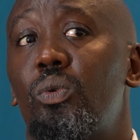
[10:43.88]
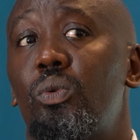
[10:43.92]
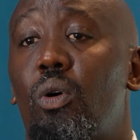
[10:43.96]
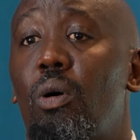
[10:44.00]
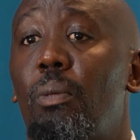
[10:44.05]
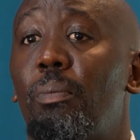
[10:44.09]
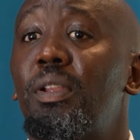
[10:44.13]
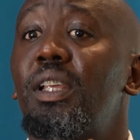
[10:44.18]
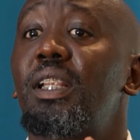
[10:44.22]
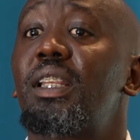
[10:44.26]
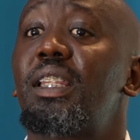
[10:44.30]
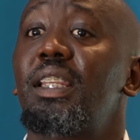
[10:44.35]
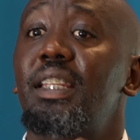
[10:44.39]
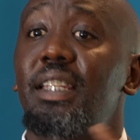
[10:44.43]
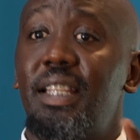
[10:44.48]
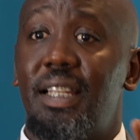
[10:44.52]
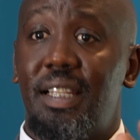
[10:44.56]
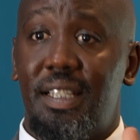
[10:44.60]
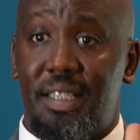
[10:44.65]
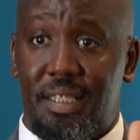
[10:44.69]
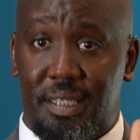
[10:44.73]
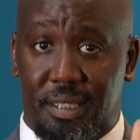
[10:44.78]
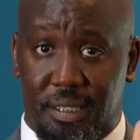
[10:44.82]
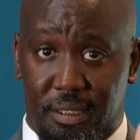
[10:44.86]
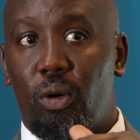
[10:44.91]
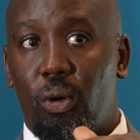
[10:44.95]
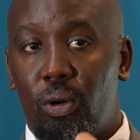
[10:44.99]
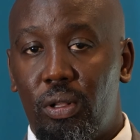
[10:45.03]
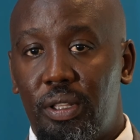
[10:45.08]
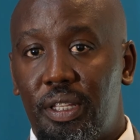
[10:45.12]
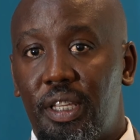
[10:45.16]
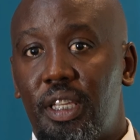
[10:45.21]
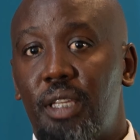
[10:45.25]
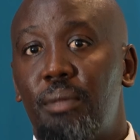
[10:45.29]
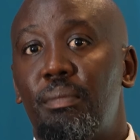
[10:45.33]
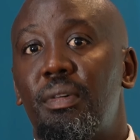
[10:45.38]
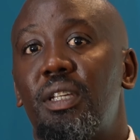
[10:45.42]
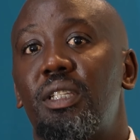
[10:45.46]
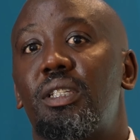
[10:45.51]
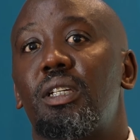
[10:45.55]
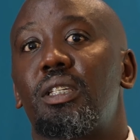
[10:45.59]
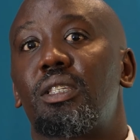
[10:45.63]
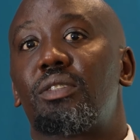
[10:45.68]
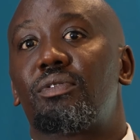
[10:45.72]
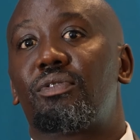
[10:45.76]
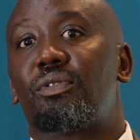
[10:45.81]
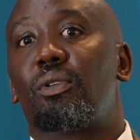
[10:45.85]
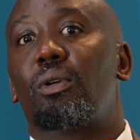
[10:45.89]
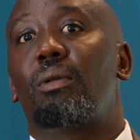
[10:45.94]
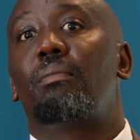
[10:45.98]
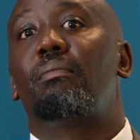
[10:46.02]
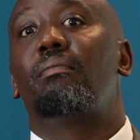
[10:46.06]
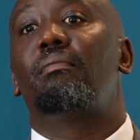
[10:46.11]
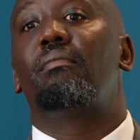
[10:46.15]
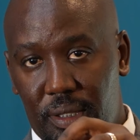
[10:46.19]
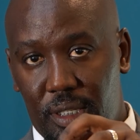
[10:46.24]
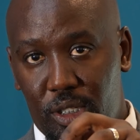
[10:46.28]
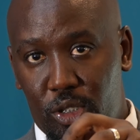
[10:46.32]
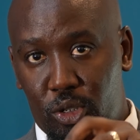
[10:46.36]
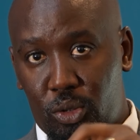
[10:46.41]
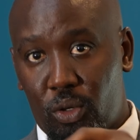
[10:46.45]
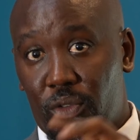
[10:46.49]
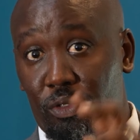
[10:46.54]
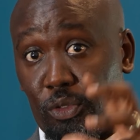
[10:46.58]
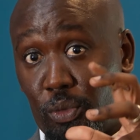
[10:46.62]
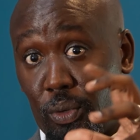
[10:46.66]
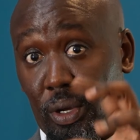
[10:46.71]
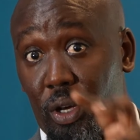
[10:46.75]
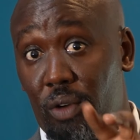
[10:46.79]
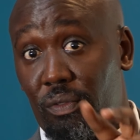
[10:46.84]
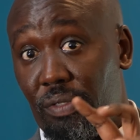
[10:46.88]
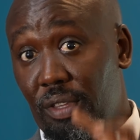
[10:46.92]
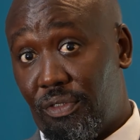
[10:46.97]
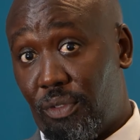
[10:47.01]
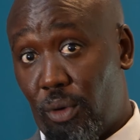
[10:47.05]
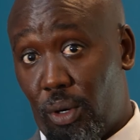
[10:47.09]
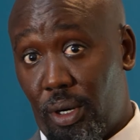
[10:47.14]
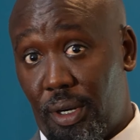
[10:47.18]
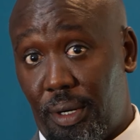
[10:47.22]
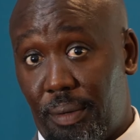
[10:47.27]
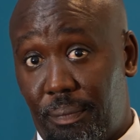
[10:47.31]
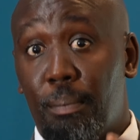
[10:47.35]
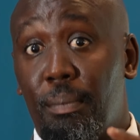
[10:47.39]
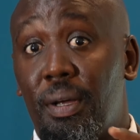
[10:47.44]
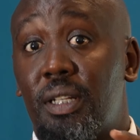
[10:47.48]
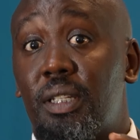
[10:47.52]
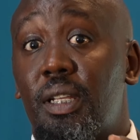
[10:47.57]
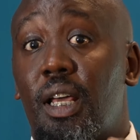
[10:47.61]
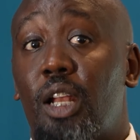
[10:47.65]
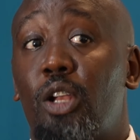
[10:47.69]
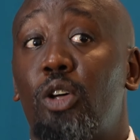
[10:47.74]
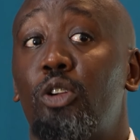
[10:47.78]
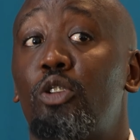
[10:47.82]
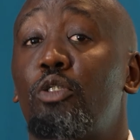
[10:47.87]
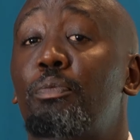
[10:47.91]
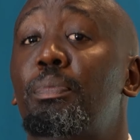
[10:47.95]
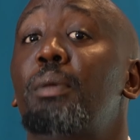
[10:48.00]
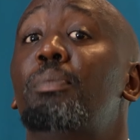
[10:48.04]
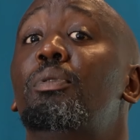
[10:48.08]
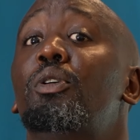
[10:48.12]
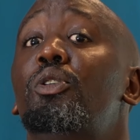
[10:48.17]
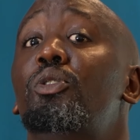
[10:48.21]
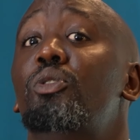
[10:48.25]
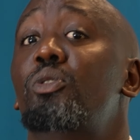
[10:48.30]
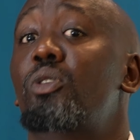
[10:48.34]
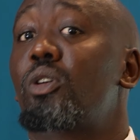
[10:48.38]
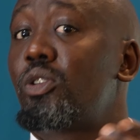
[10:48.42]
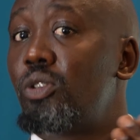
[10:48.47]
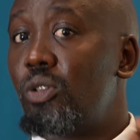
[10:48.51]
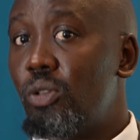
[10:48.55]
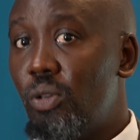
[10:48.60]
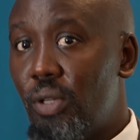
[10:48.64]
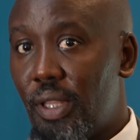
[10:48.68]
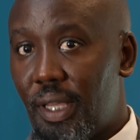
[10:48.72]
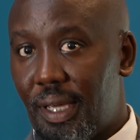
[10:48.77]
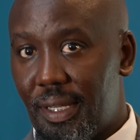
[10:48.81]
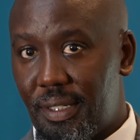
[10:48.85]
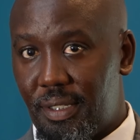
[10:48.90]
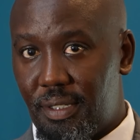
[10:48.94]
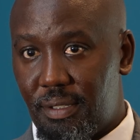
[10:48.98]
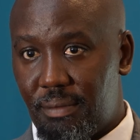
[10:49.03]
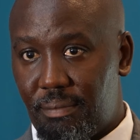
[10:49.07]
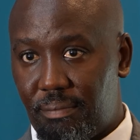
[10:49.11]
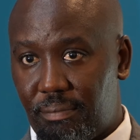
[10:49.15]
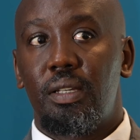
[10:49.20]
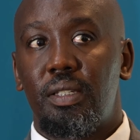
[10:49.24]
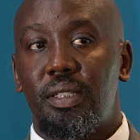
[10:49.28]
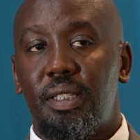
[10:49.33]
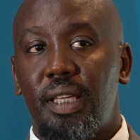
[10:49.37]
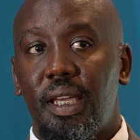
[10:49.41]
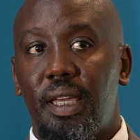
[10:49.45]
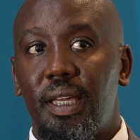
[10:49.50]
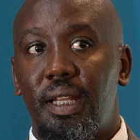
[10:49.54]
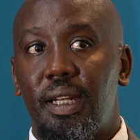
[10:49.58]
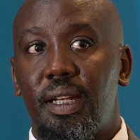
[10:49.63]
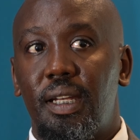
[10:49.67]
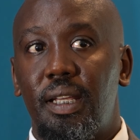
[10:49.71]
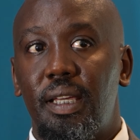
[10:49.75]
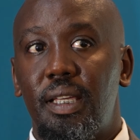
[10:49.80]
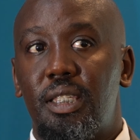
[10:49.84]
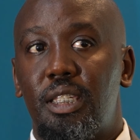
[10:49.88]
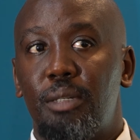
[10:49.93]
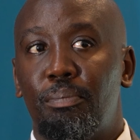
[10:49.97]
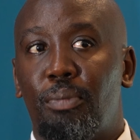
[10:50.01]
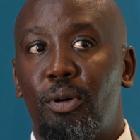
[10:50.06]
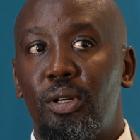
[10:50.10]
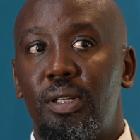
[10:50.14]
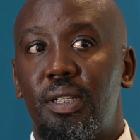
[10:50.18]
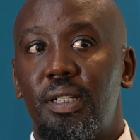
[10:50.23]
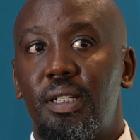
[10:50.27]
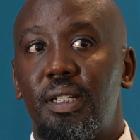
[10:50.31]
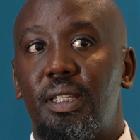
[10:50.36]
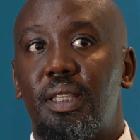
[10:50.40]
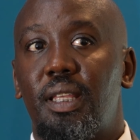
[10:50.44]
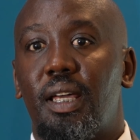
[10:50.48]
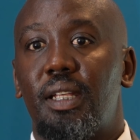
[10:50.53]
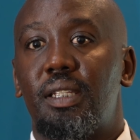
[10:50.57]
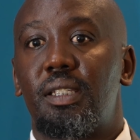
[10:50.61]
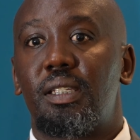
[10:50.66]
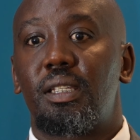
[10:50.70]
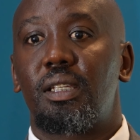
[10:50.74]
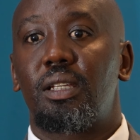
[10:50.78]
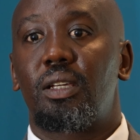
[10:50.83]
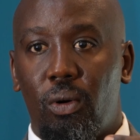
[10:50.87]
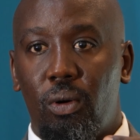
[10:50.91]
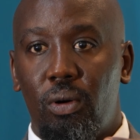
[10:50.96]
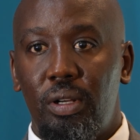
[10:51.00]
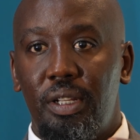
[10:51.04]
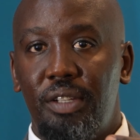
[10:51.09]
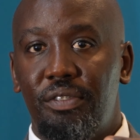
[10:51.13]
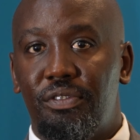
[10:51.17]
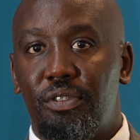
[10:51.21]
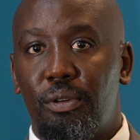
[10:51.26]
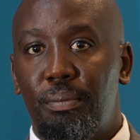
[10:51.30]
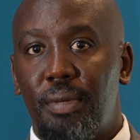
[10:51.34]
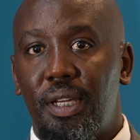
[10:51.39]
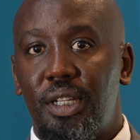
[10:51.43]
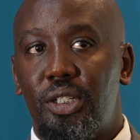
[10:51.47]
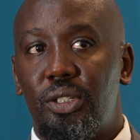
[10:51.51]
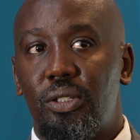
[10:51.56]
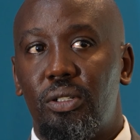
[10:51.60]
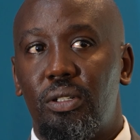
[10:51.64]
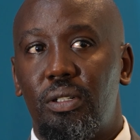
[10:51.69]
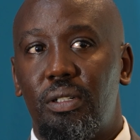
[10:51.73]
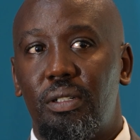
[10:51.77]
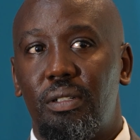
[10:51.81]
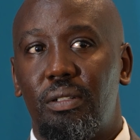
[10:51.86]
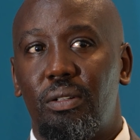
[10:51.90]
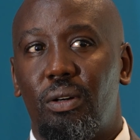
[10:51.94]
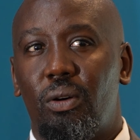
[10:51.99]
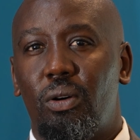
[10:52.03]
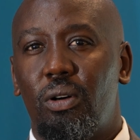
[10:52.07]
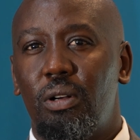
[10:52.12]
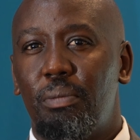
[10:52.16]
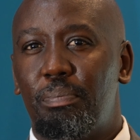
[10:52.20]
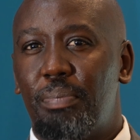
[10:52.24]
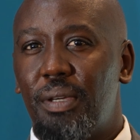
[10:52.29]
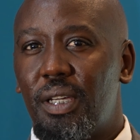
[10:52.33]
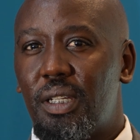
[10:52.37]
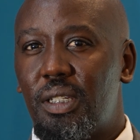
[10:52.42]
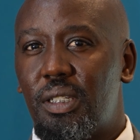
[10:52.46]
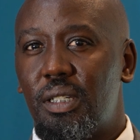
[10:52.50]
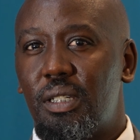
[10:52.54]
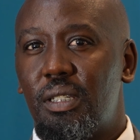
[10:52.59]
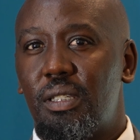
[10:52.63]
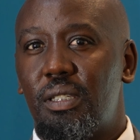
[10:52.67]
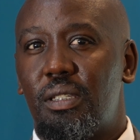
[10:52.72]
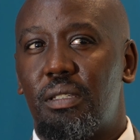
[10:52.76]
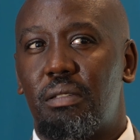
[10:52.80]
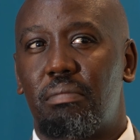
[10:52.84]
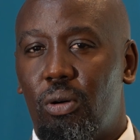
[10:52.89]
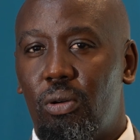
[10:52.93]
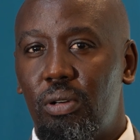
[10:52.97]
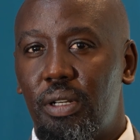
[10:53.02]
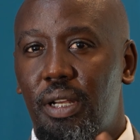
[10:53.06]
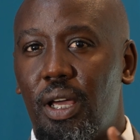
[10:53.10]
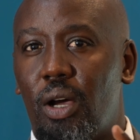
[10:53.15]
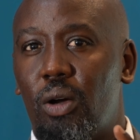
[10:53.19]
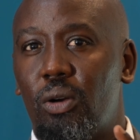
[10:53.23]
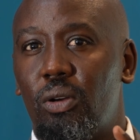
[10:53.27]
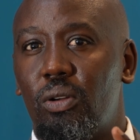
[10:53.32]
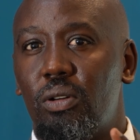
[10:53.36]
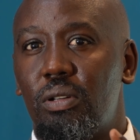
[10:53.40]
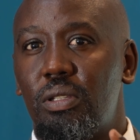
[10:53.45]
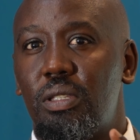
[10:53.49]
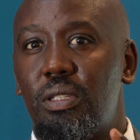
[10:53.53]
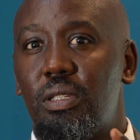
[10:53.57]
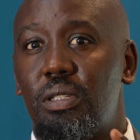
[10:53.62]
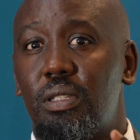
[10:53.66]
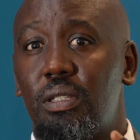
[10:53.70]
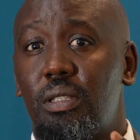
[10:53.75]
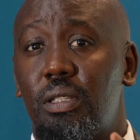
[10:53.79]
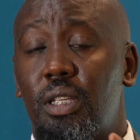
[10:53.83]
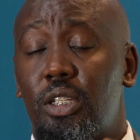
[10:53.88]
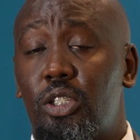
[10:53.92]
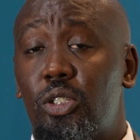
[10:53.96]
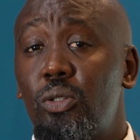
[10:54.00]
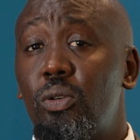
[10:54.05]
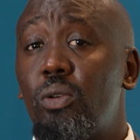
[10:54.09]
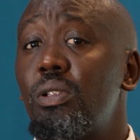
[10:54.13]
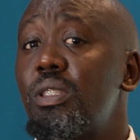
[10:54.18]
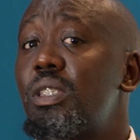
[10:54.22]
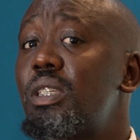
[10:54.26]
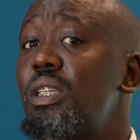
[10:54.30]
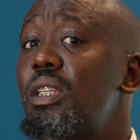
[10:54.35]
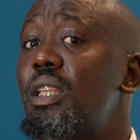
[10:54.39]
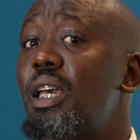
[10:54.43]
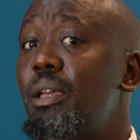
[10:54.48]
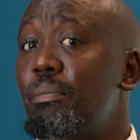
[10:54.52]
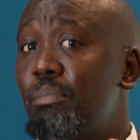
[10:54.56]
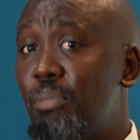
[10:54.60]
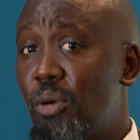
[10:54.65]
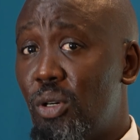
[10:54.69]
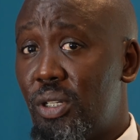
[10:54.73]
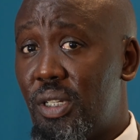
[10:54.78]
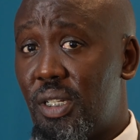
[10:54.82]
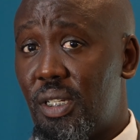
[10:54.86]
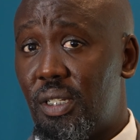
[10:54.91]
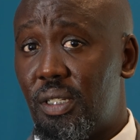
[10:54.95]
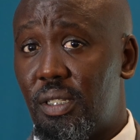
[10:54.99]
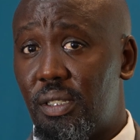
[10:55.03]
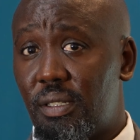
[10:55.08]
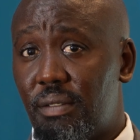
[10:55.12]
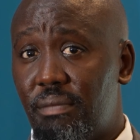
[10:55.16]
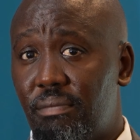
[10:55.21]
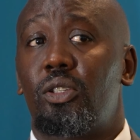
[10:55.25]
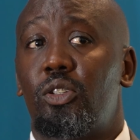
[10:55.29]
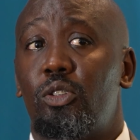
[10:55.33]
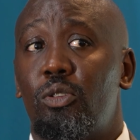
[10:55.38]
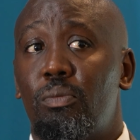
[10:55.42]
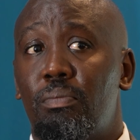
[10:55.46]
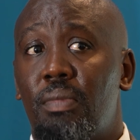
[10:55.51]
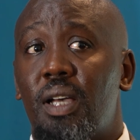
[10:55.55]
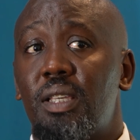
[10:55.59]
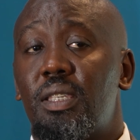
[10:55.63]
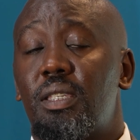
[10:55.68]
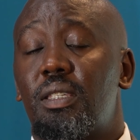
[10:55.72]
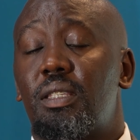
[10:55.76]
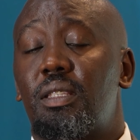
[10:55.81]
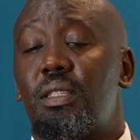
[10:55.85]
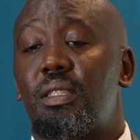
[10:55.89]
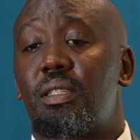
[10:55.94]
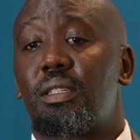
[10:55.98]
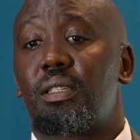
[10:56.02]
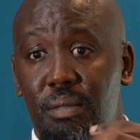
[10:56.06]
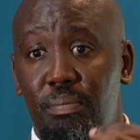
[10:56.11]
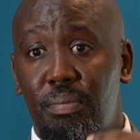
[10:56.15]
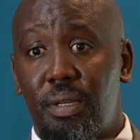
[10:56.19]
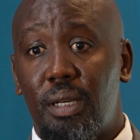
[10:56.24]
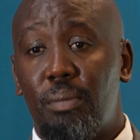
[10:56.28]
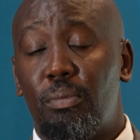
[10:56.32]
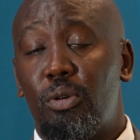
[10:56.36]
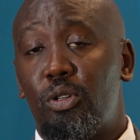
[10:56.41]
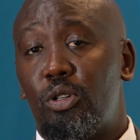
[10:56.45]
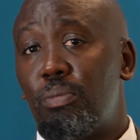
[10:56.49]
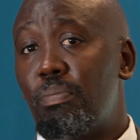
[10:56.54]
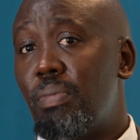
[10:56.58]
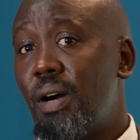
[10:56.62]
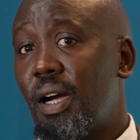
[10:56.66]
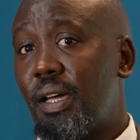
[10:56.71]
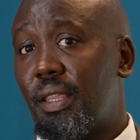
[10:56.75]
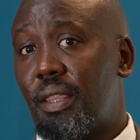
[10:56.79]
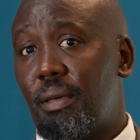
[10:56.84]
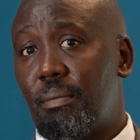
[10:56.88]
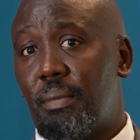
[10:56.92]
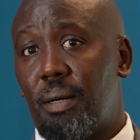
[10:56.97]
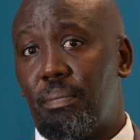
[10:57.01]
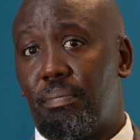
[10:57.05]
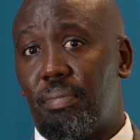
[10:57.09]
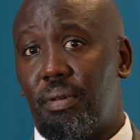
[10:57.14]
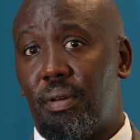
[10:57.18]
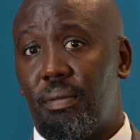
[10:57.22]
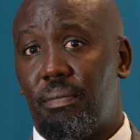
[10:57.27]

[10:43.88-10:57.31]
completely delete all the images from the software of the phone, but a lot of people do not know that. Secondly, it's important that all information, all pictures, all downloads that you consider important, you must be able to back them up.